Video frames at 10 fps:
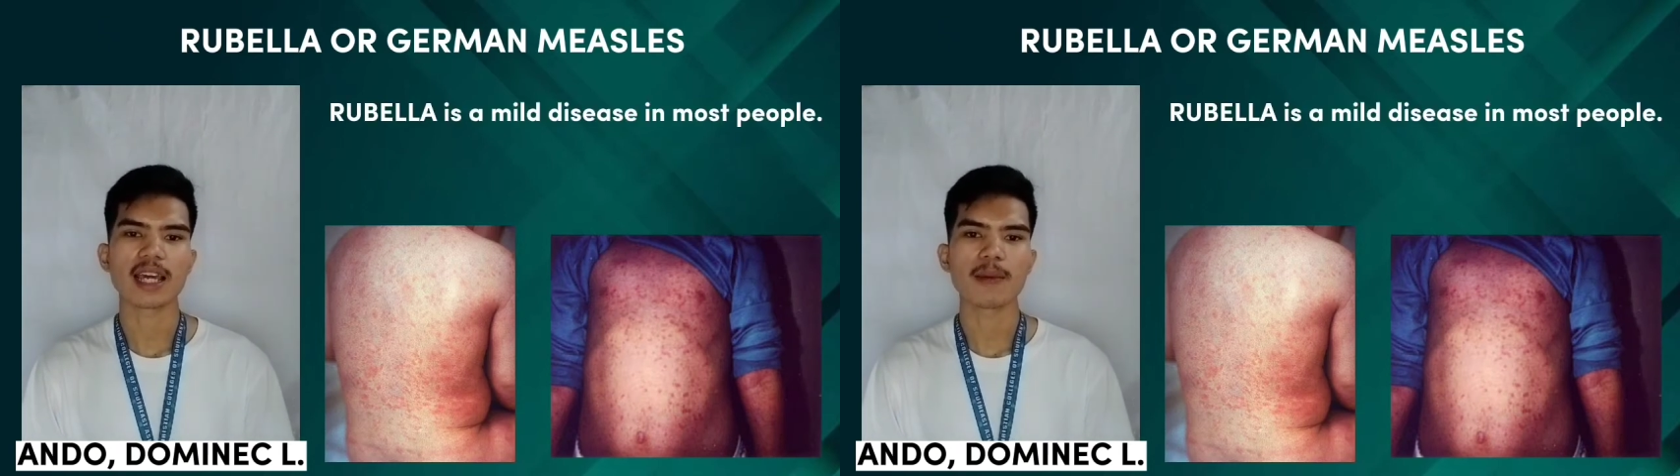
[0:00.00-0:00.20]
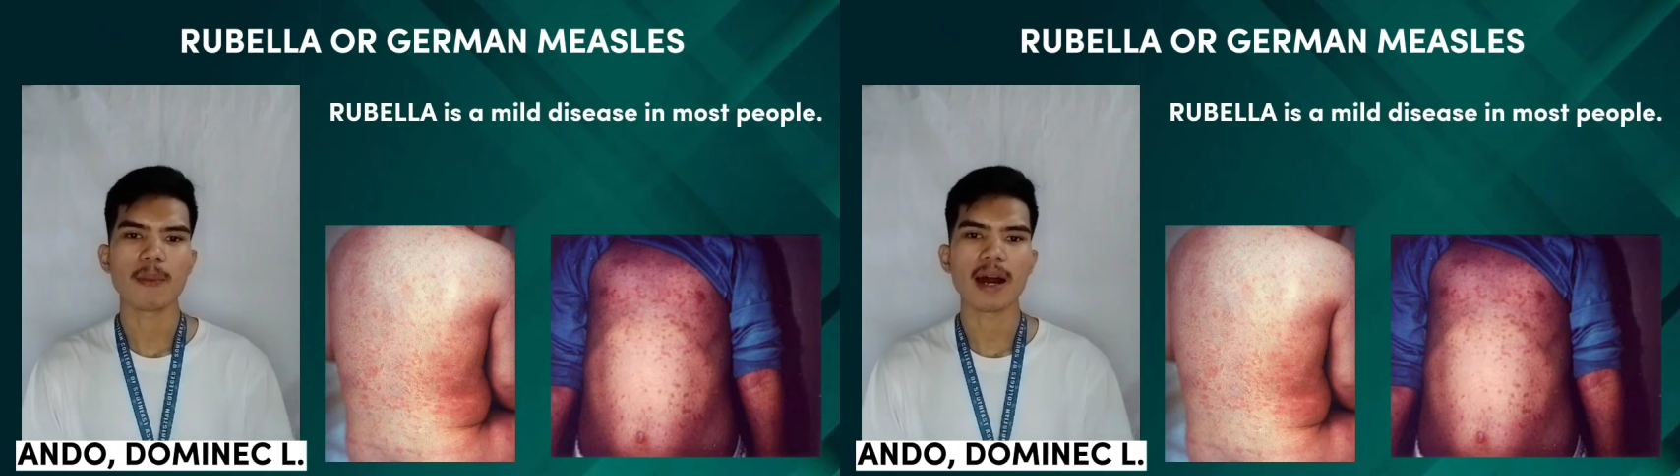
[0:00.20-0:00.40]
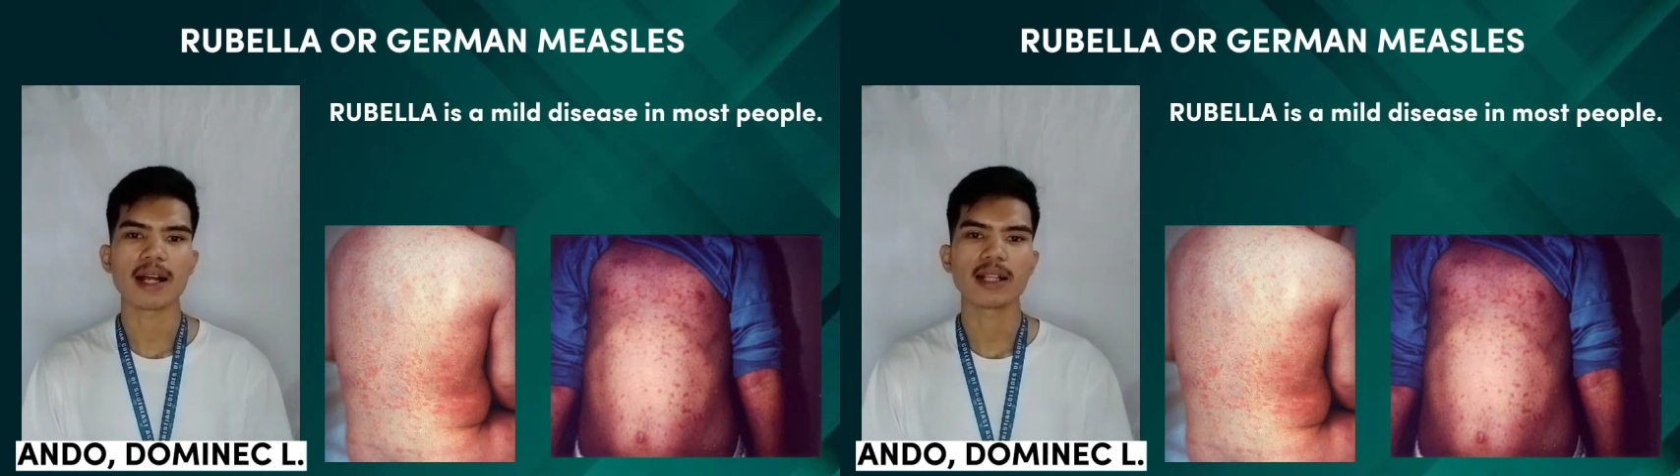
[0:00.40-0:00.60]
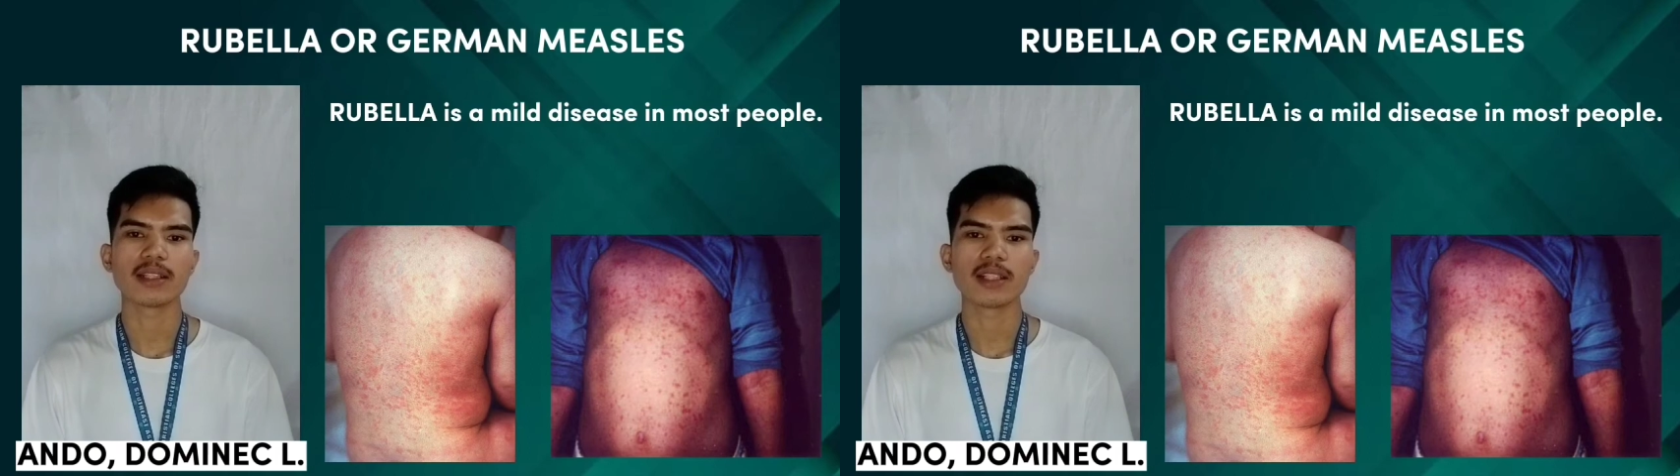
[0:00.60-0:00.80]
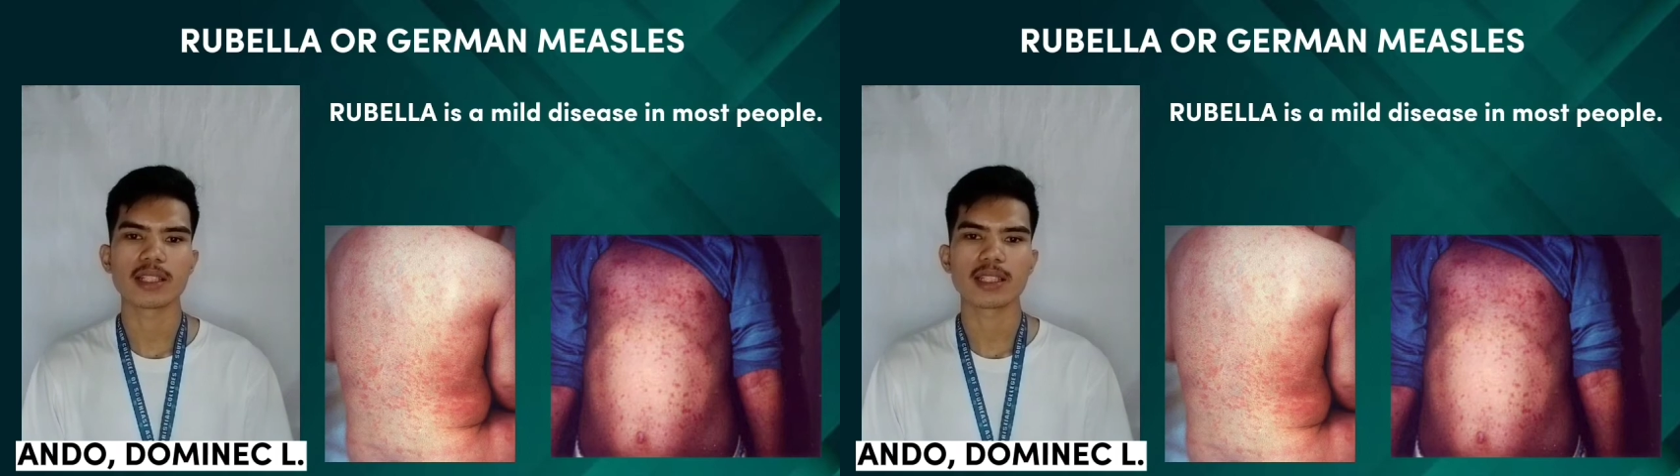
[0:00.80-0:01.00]
a mild
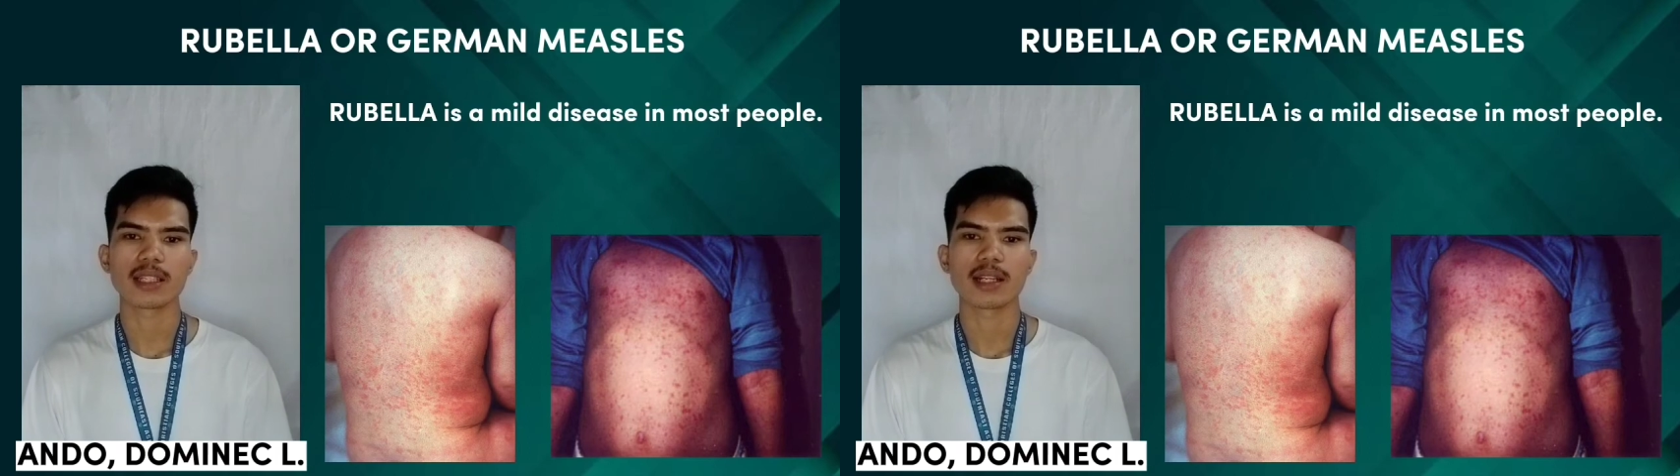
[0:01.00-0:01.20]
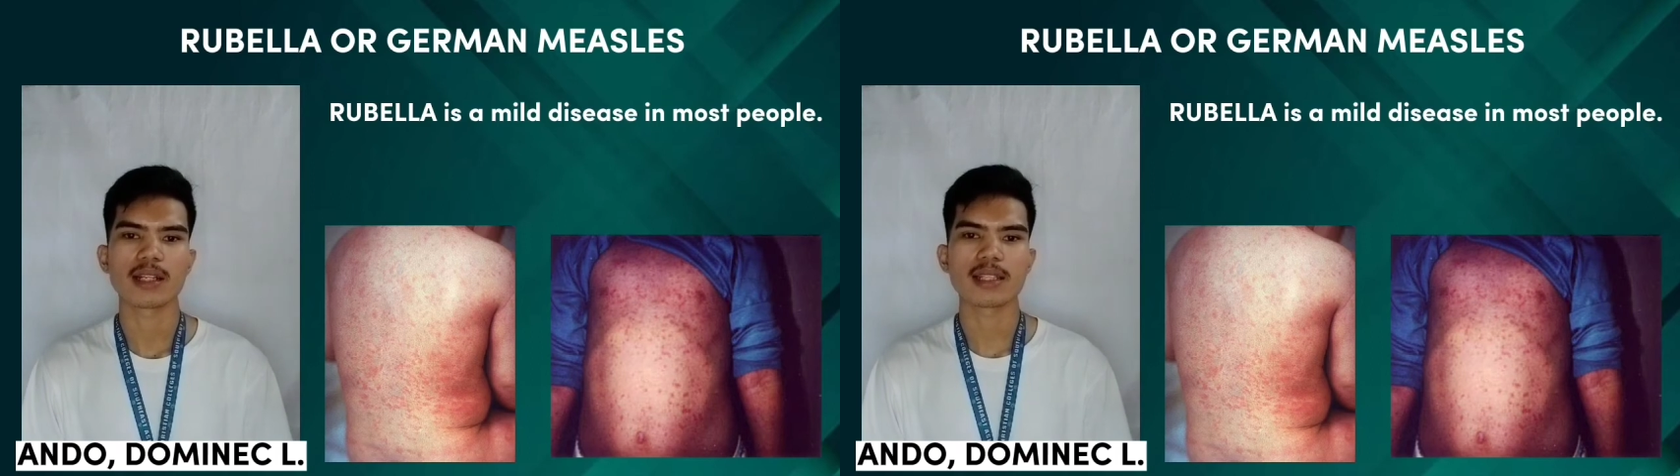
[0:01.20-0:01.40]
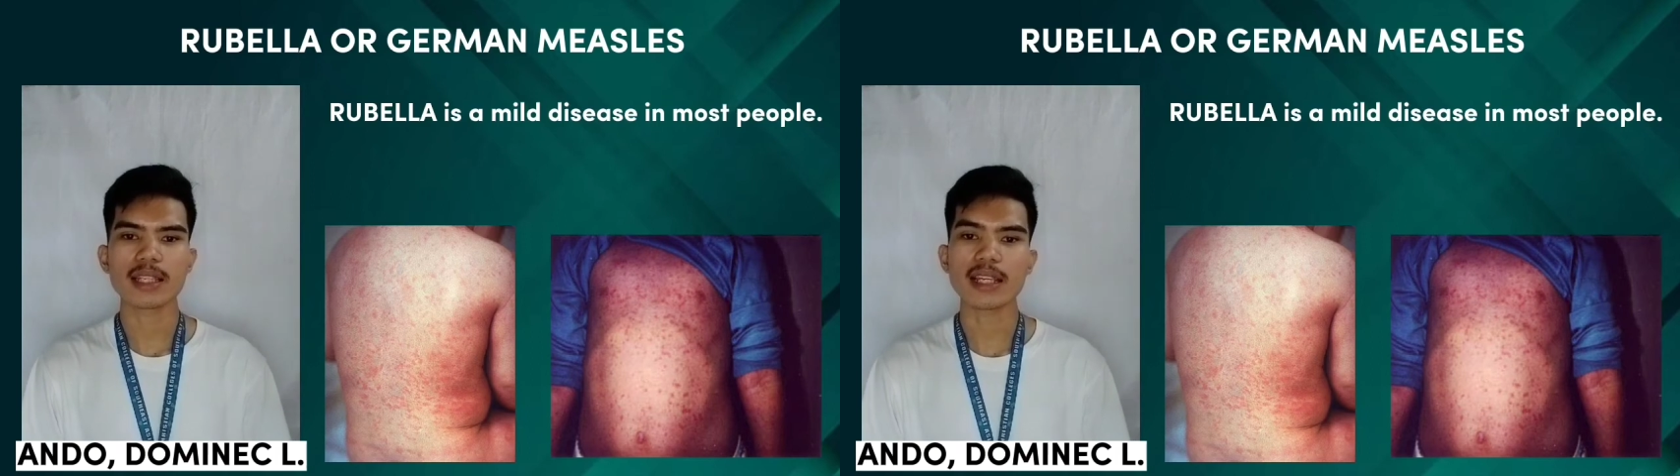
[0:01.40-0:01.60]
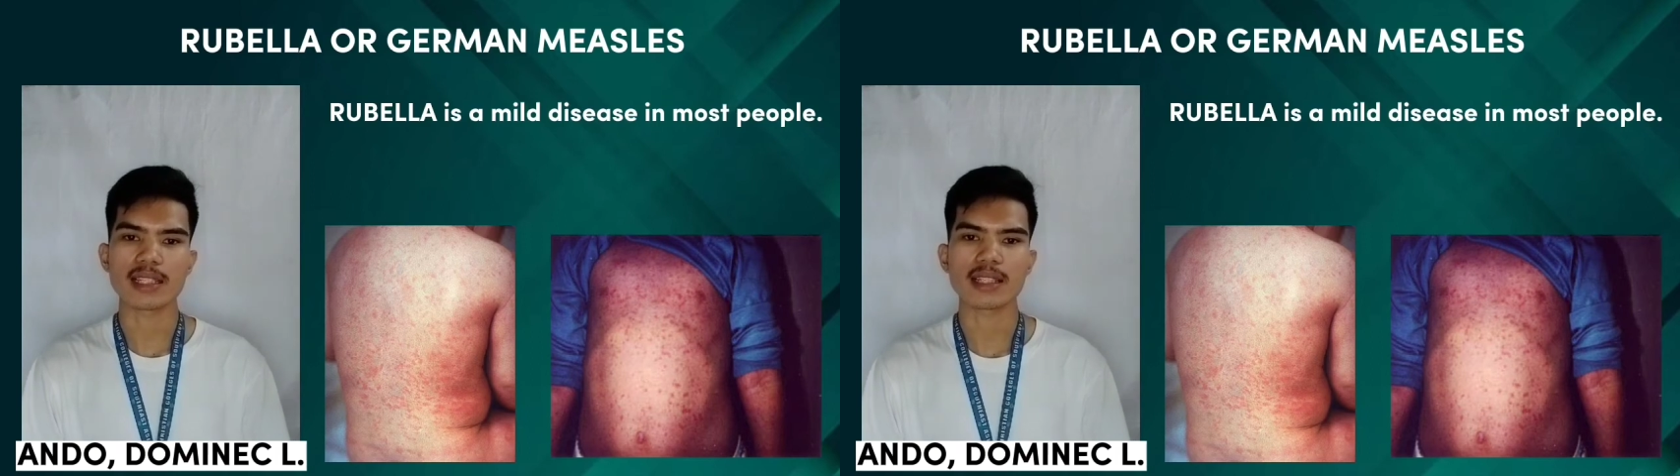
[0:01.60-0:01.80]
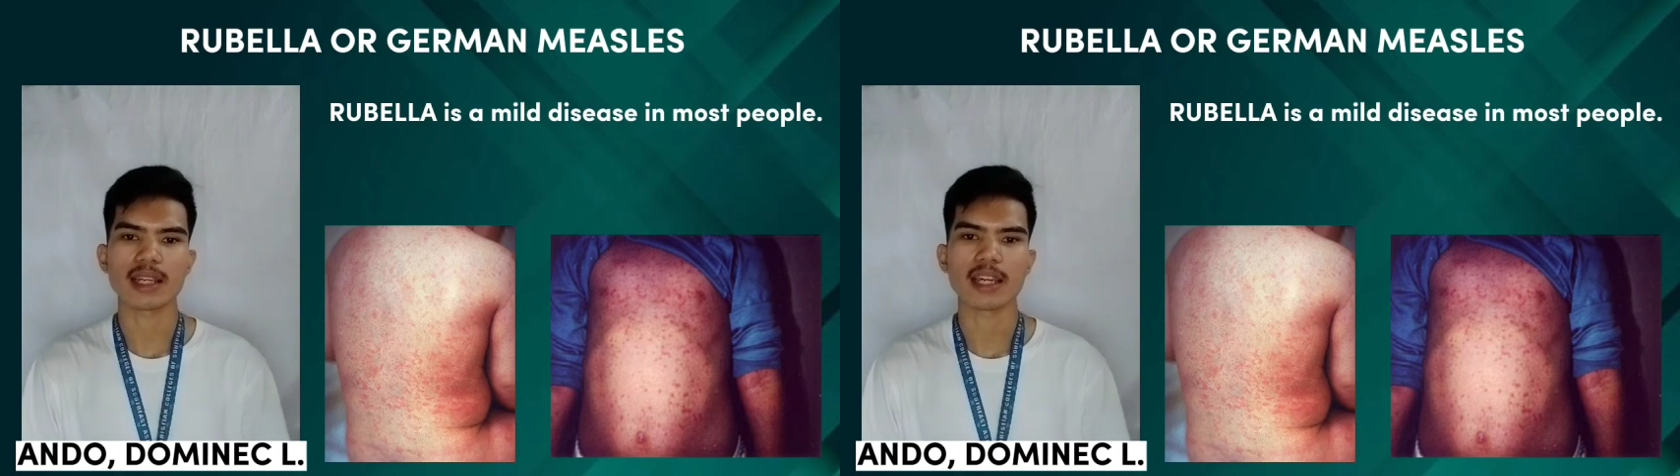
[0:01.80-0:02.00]
disease